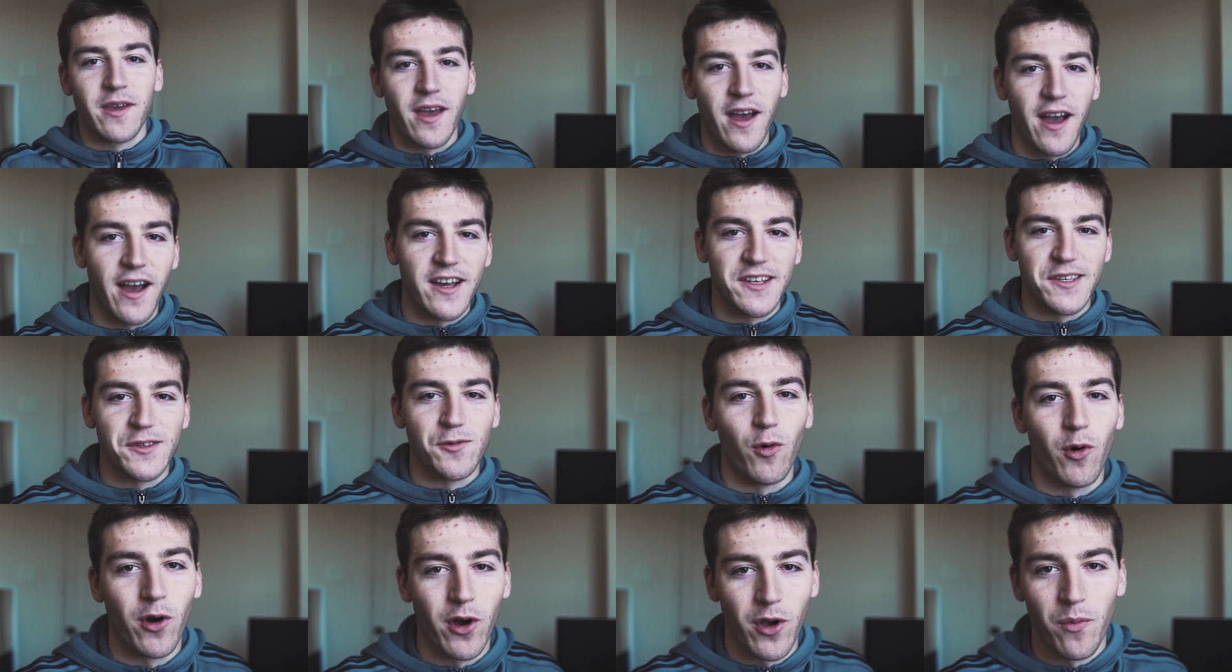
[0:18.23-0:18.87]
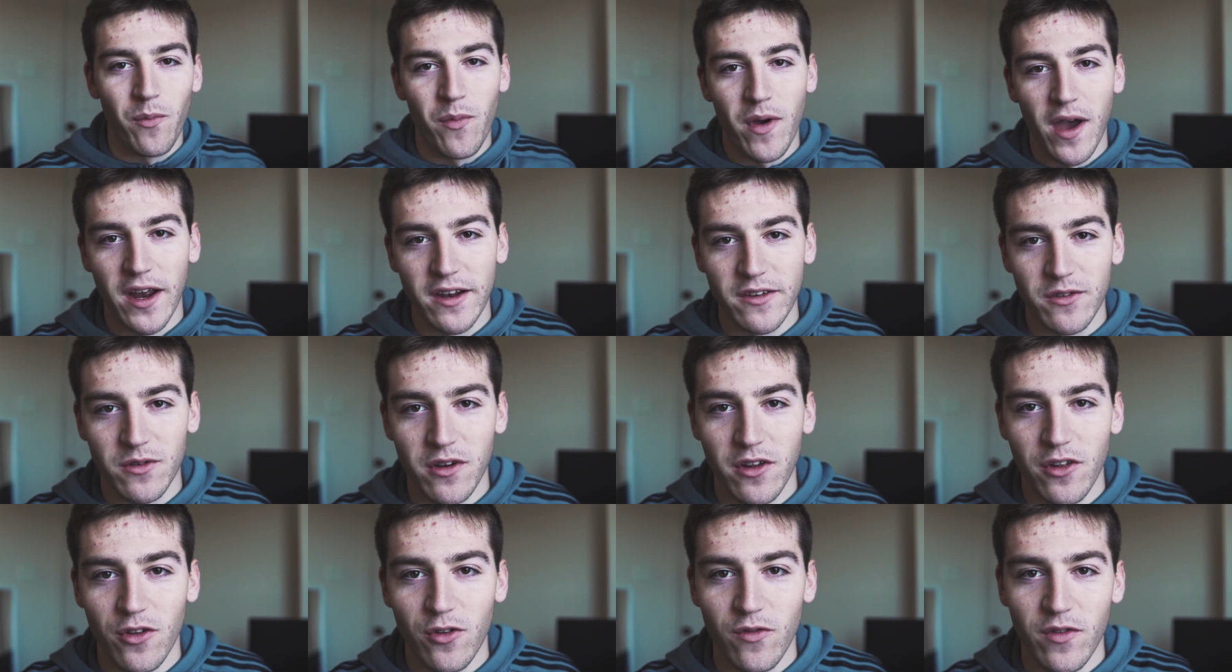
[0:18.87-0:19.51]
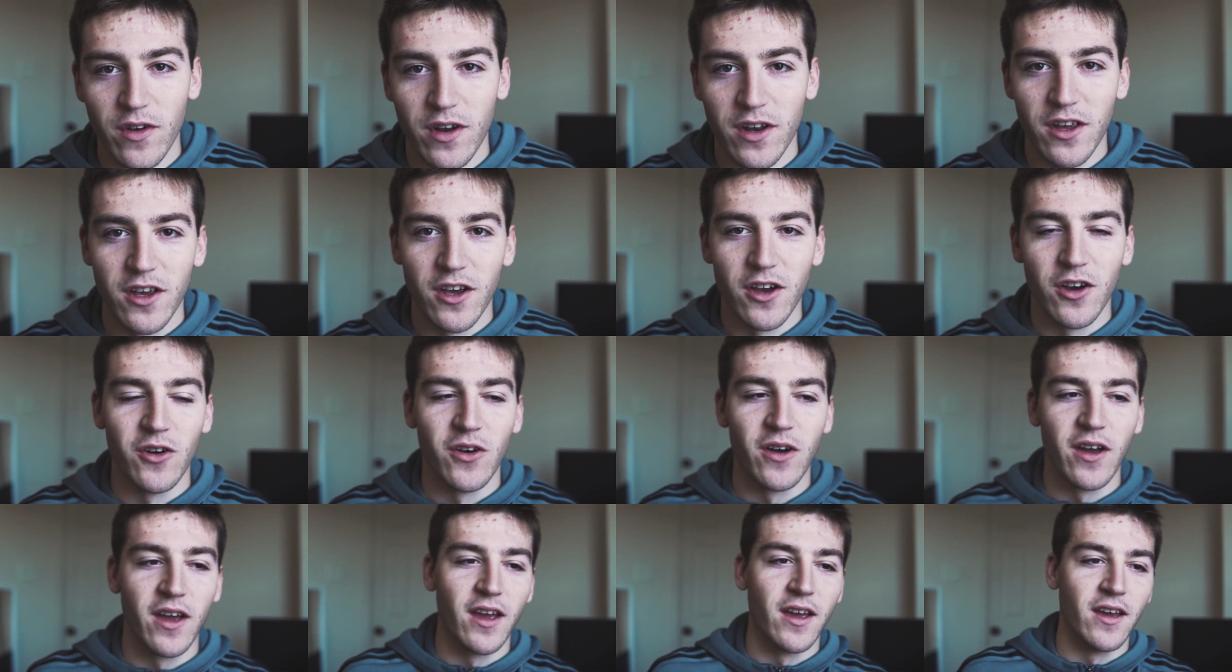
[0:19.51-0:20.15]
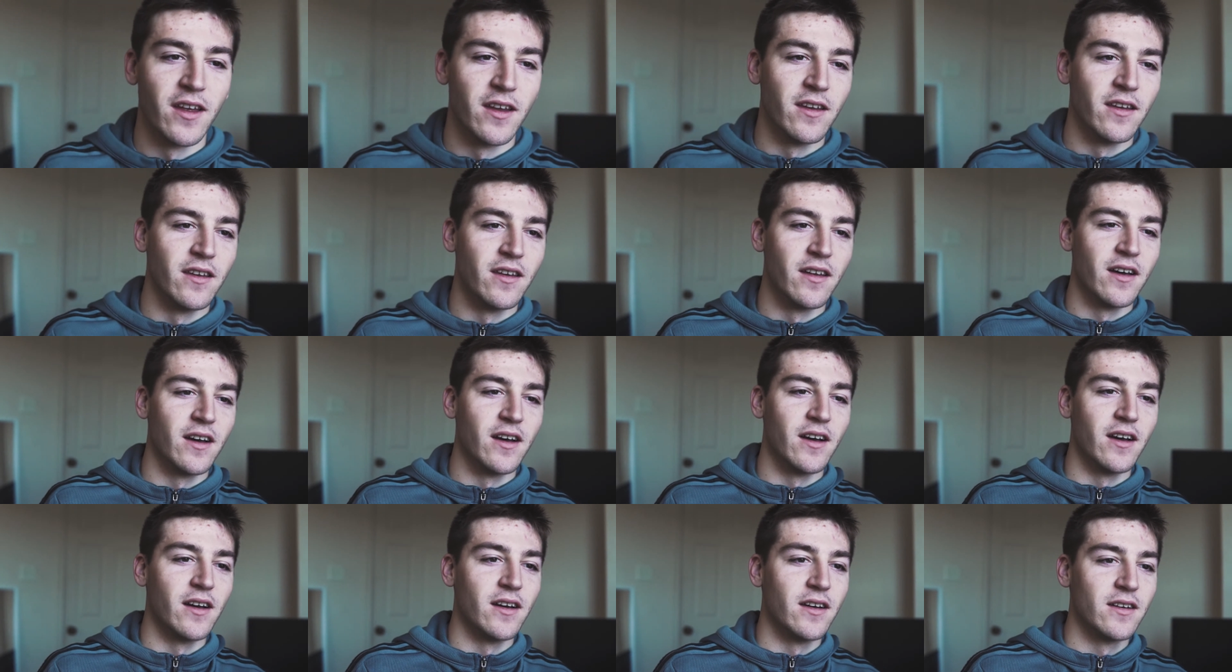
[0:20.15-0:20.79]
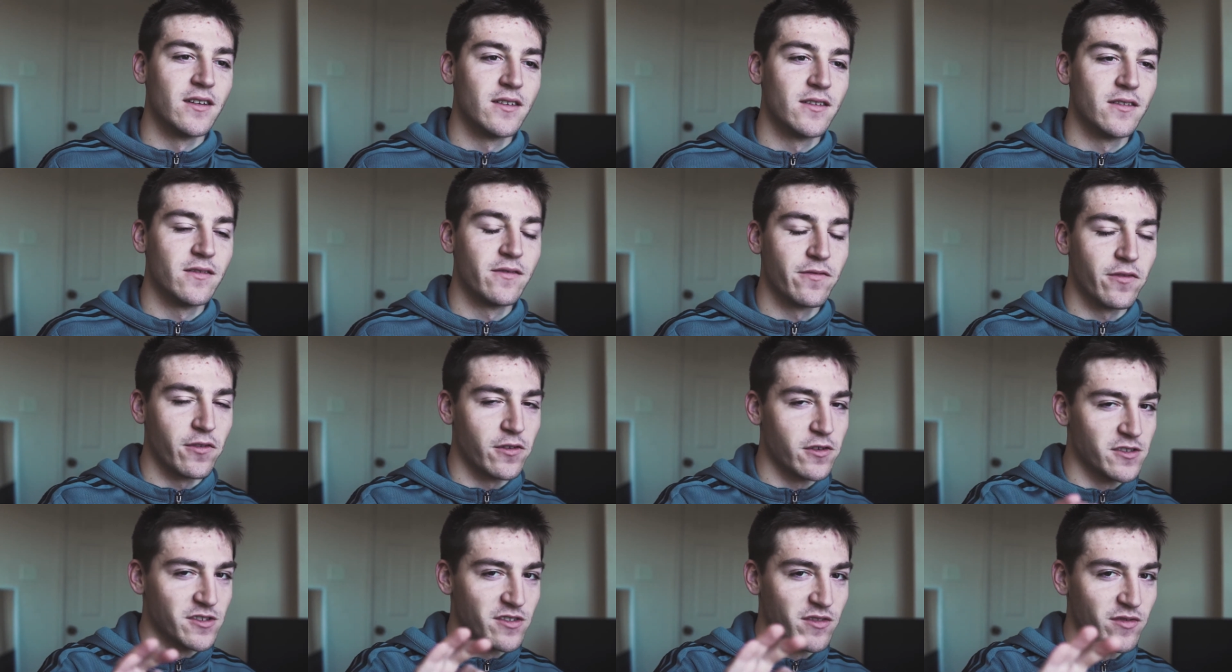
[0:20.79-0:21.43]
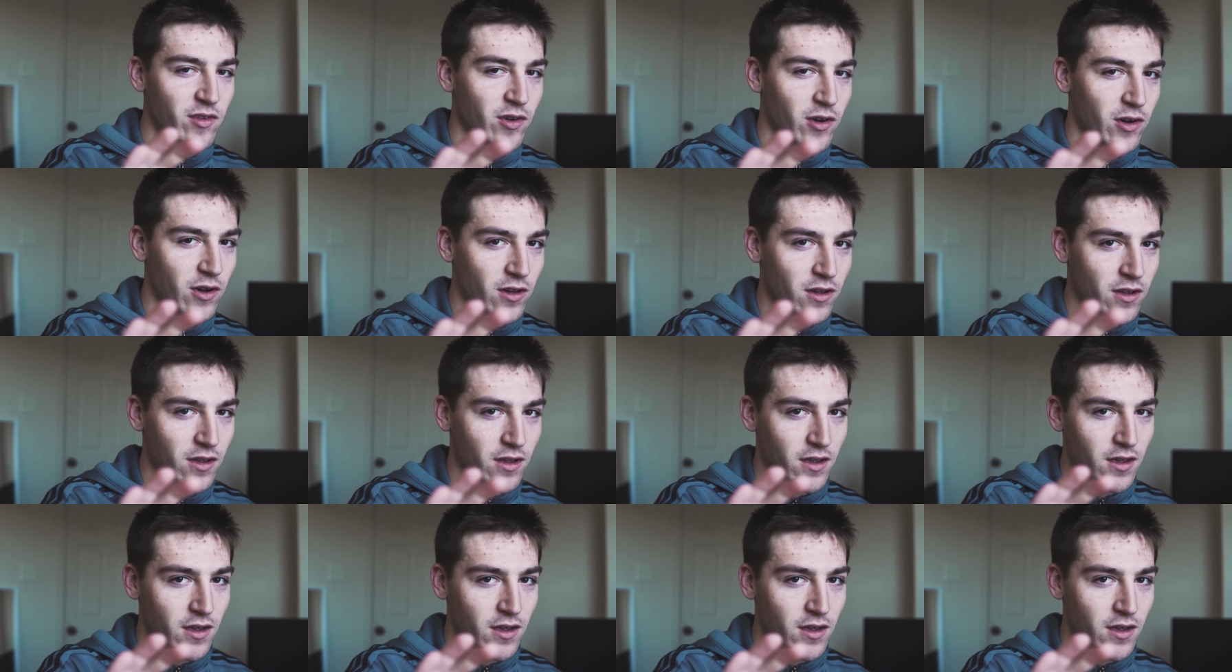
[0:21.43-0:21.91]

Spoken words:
guys, welcome back to another video, and first of all,